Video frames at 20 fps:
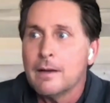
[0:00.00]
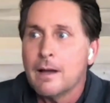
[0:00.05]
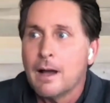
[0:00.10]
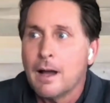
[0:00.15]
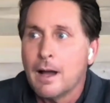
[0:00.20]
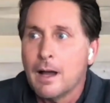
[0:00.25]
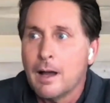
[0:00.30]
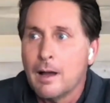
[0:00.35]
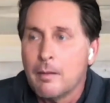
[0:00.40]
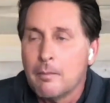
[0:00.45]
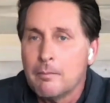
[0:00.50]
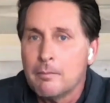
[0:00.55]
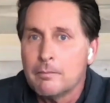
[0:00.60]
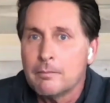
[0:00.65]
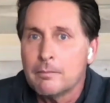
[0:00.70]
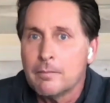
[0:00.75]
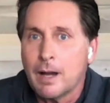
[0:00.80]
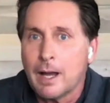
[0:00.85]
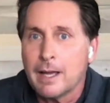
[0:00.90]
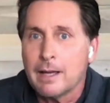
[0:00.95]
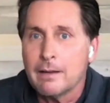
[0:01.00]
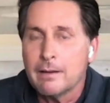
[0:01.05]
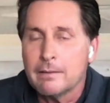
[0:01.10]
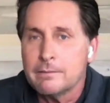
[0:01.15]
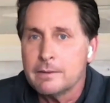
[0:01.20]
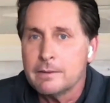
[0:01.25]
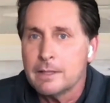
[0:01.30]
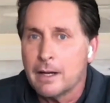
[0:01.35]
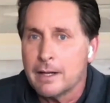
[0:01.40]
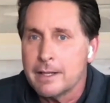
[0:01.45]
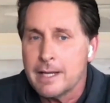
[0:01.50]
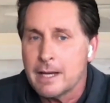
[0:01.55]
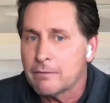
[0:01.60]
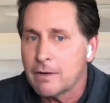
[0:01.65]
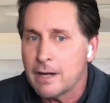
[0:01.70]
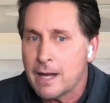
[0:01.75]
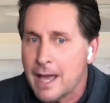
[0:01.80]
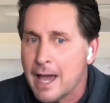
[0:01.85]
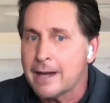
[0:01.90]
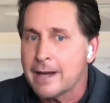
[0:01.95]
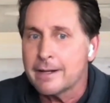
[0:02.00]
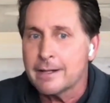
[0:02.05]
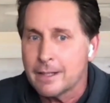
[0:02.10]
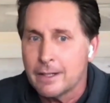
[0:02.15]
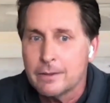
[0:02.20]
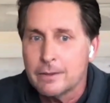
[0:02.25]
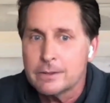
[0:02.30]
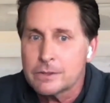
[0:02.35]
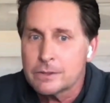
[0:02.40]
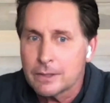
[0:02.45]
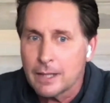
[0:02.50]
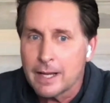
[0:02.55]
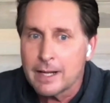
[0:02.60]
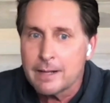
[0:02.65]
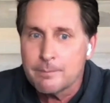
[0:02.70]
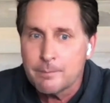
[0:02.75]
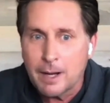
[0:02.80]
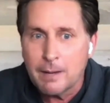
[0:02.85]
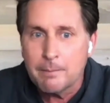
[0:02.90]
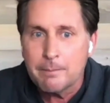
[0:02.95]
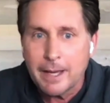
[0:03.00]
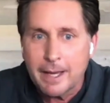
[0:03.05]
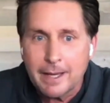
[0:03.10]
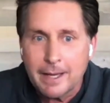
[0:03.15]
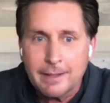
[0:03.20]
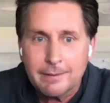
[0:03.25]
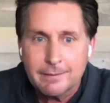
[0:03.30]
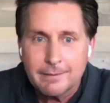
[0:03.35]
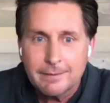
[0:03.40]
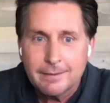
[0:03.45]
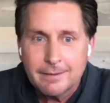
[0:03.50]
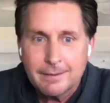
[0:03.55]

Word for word: Um, I, you know, I never had a coach like Bombay.